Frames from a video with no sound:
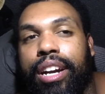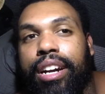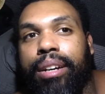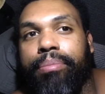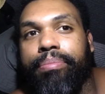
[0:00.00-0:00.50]

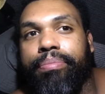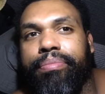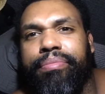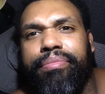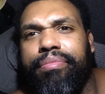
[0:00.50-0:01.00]
Um,
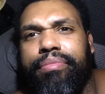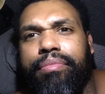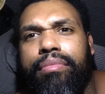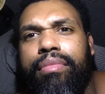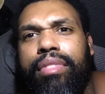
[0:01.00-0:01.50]

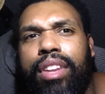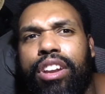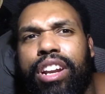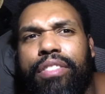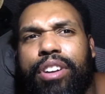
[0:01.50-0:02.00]

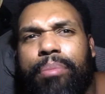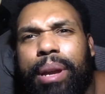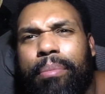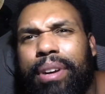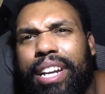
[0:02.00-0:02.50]
you're never going to
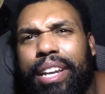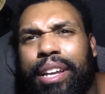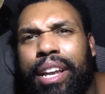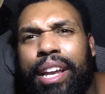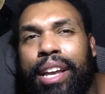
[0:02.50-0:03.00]
make money
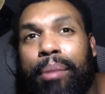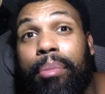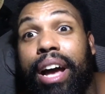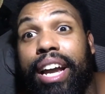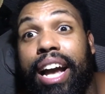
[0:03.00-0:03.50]

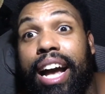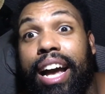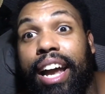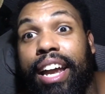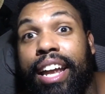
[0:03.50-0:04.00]
buying
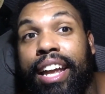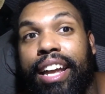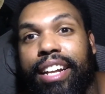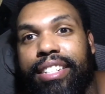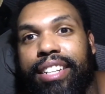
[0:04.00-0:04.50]
high
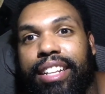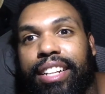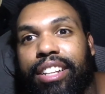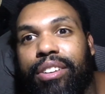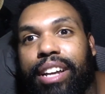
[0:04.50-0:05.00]
and selling low.